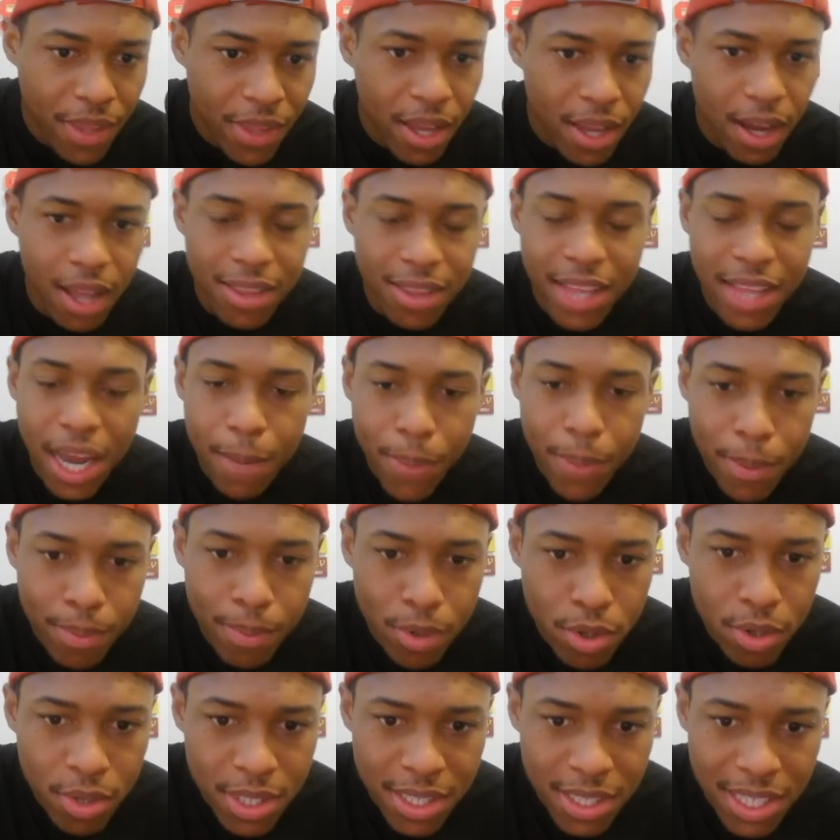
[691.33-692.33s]
A lot of people
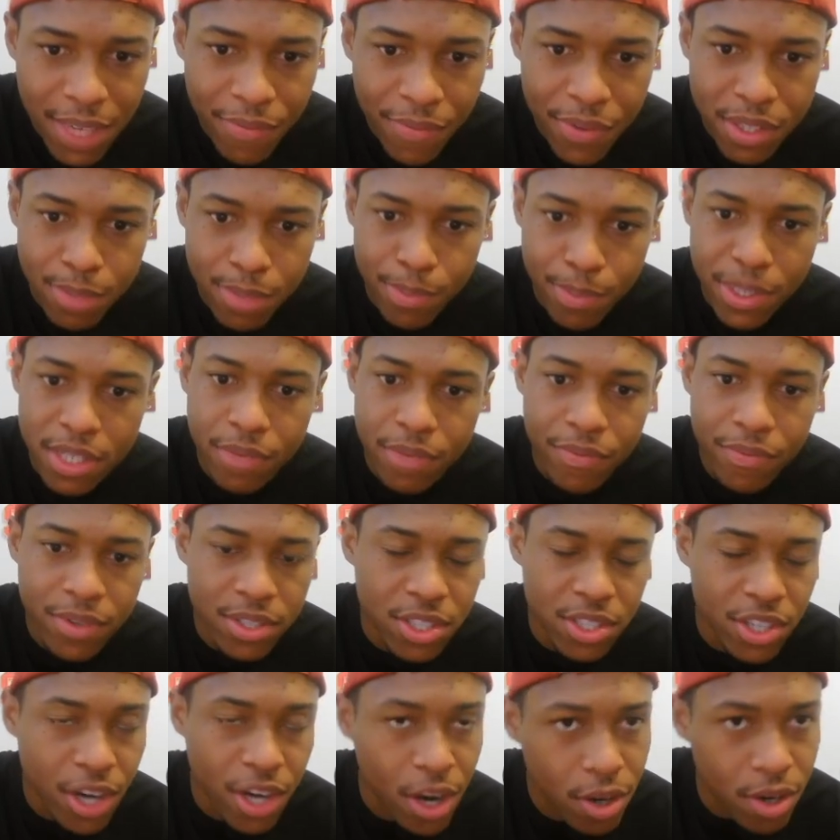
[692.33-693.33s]
new to this defense. Bishop
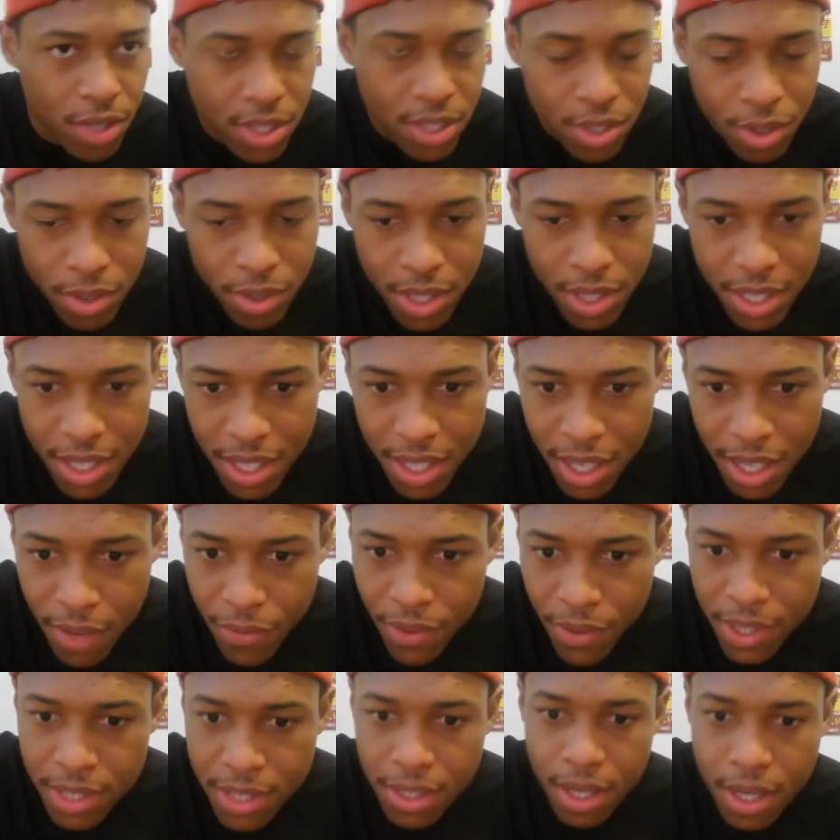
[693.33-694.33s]
Fitzgerald is new to the
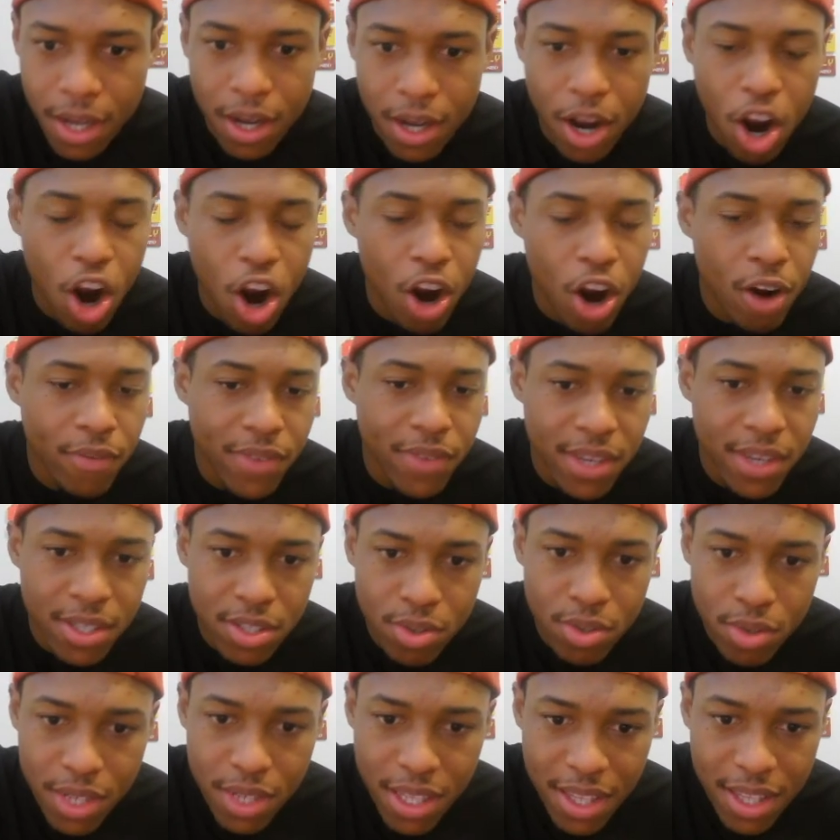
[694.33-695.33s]
defense. Harvey is
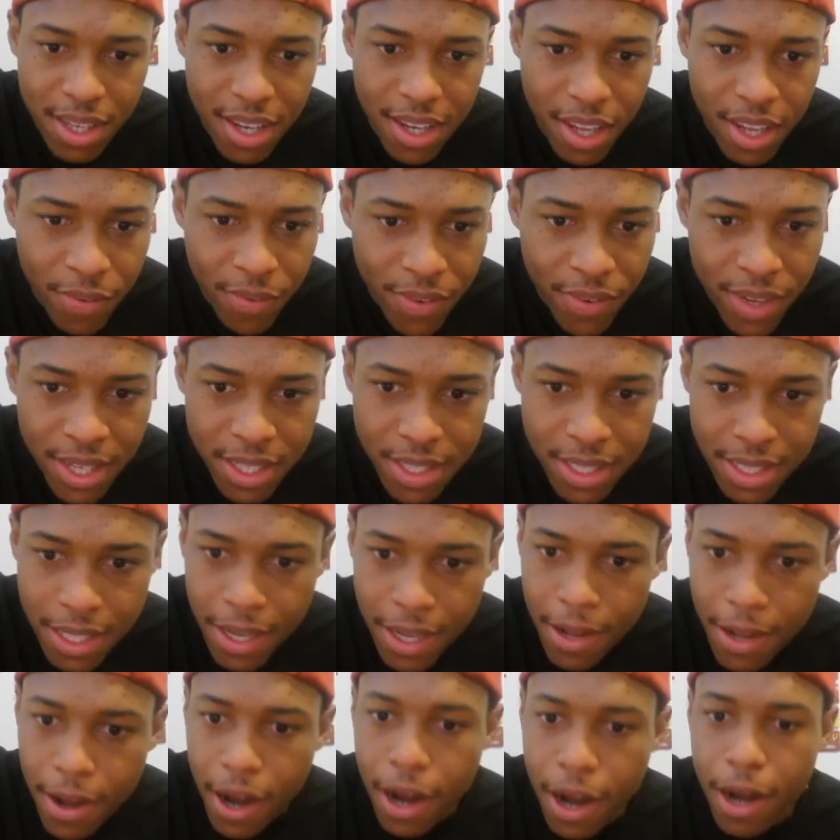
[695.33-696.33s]
new to the defense.
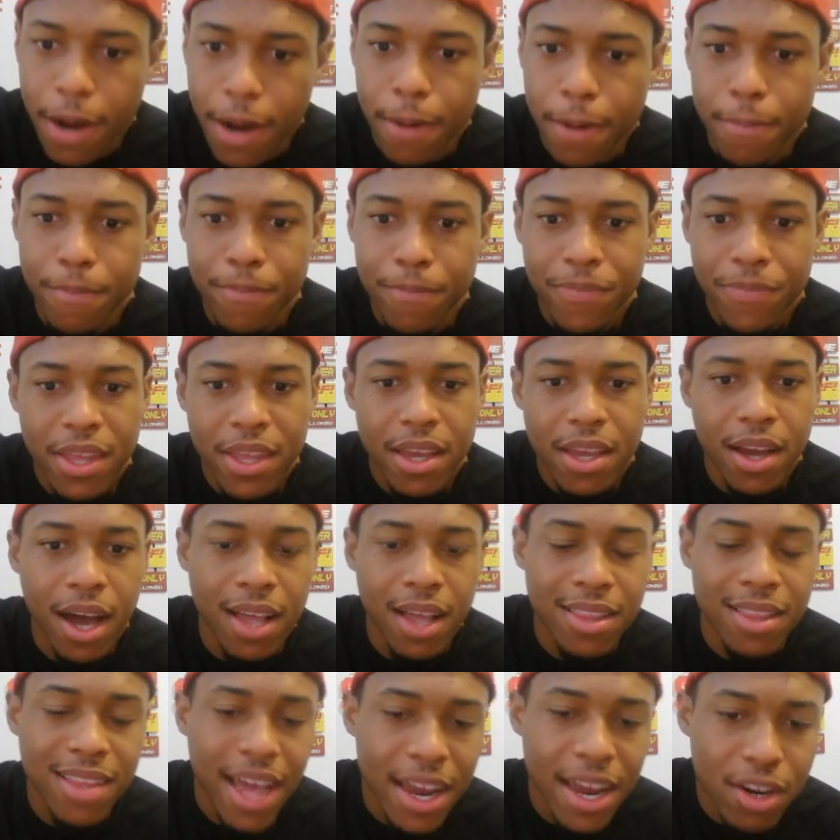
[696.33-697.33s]
A
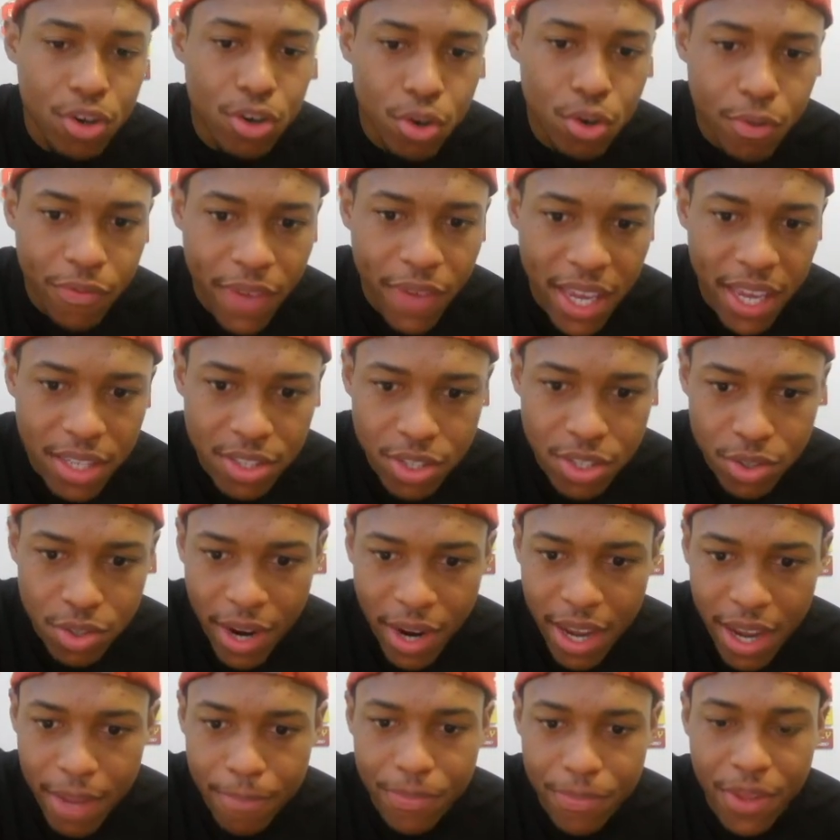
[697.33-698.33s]
lot of new faces,
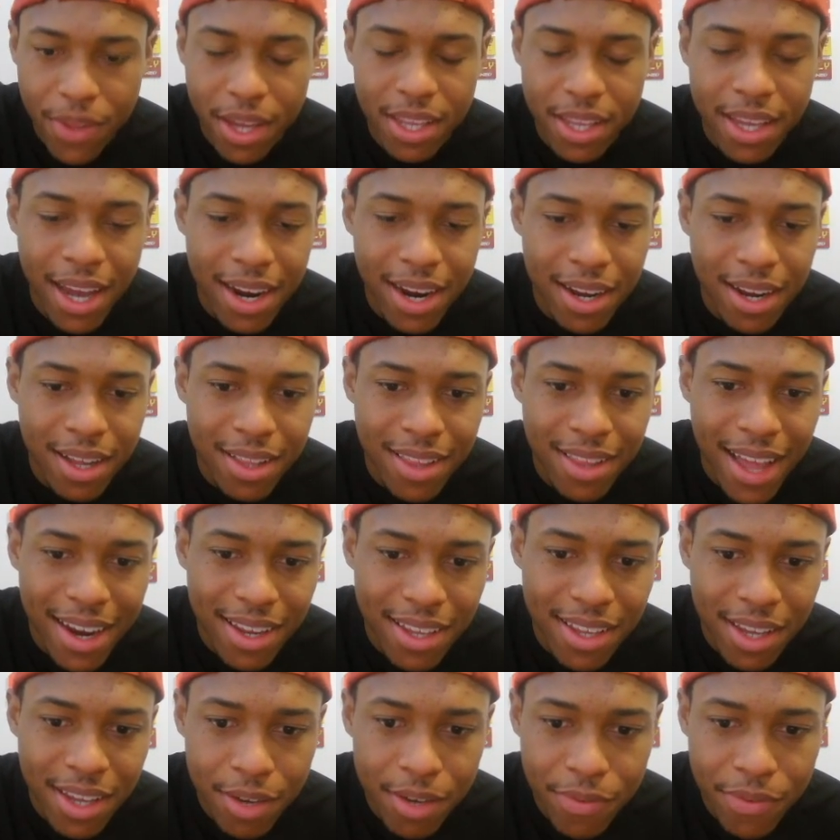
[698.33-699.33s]
right? A lot of
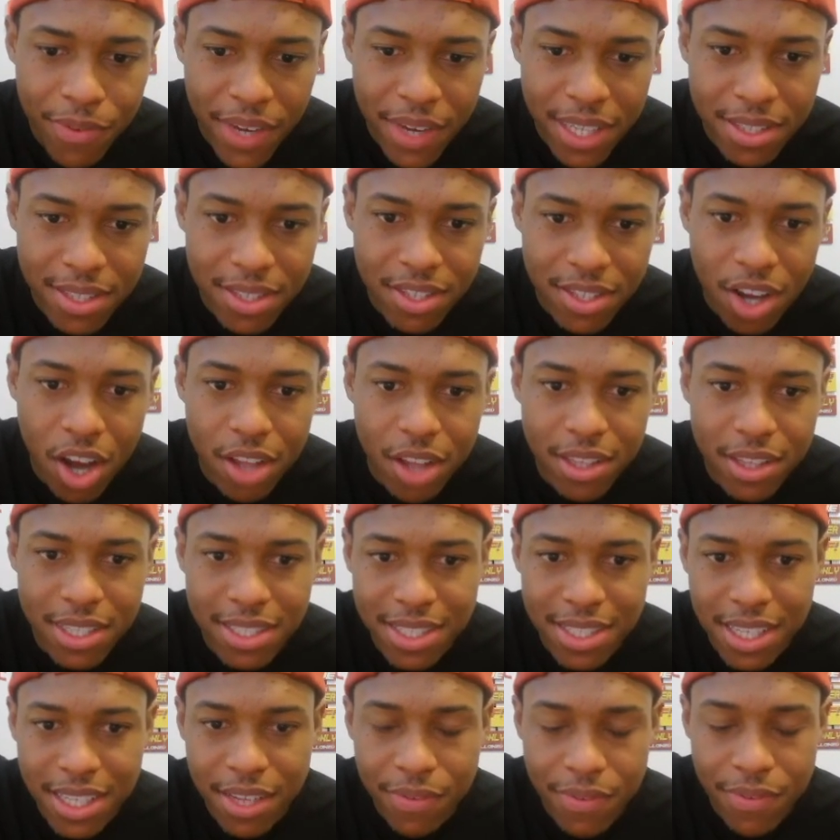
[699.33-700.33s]
young faces on this
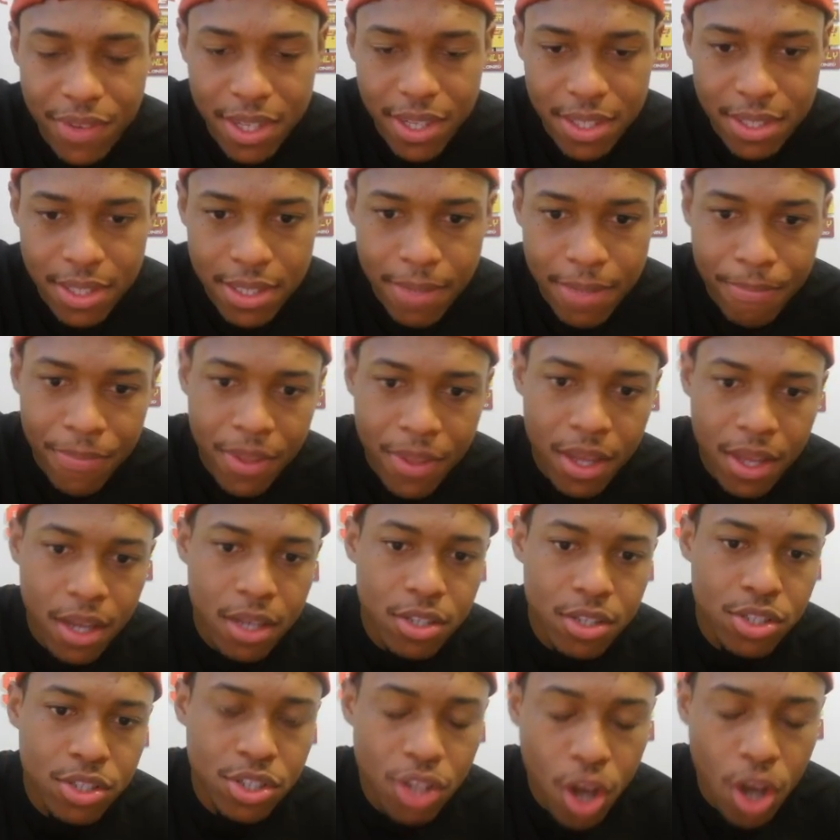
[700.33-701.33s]
defense.
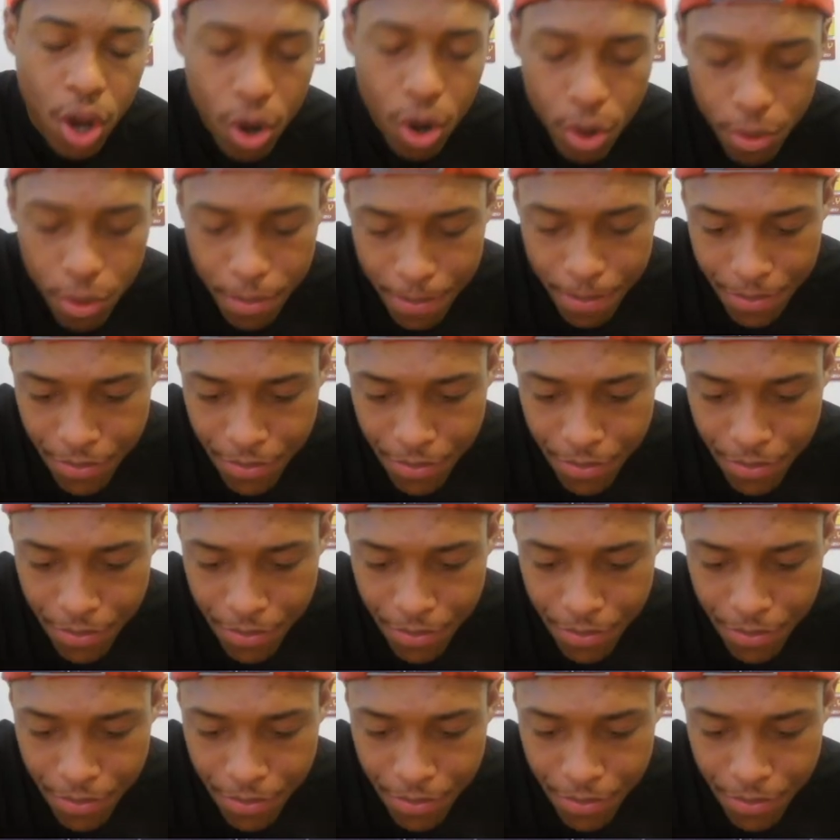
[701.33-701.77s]
So